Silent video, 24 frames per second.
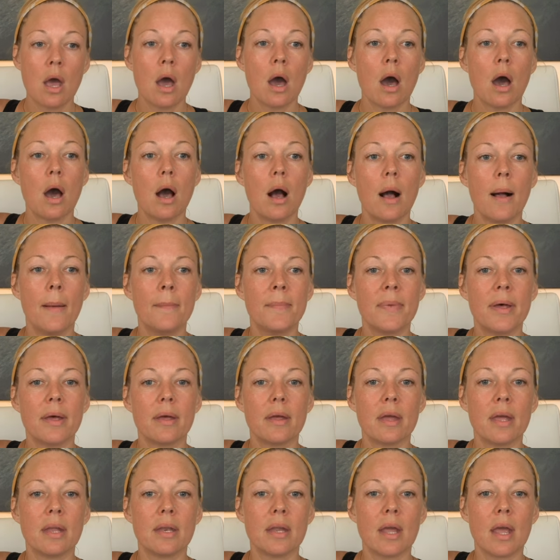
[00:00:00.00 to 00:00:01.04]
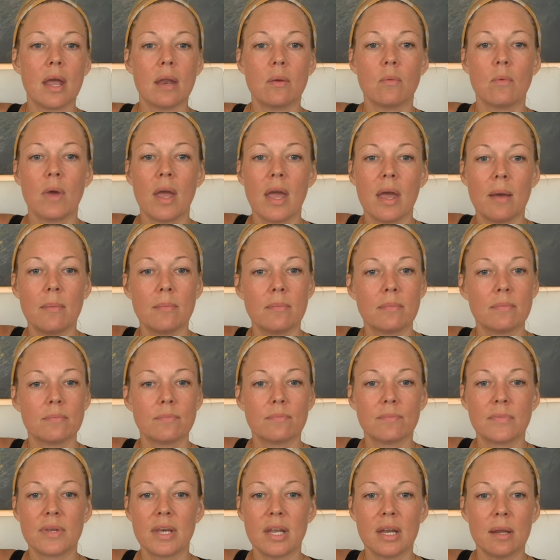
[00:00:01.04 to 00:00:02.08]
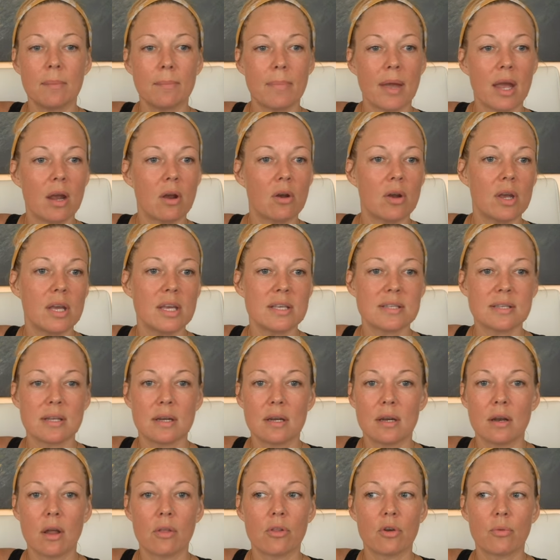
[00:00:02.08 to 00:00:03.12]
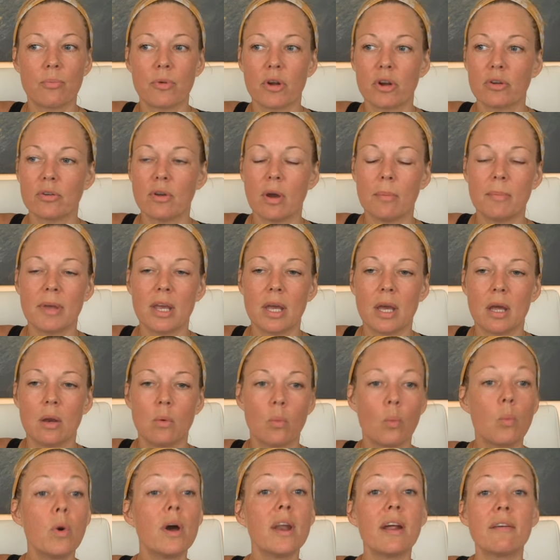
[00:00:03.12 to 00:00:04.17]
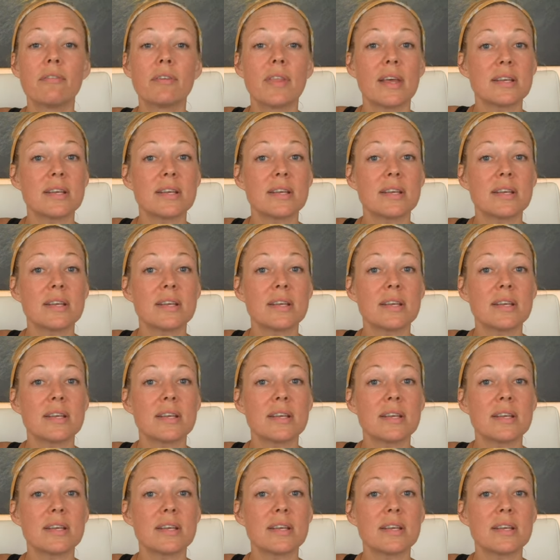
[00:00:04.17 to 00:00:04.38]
And him getting berries and another bird coming in, whatever.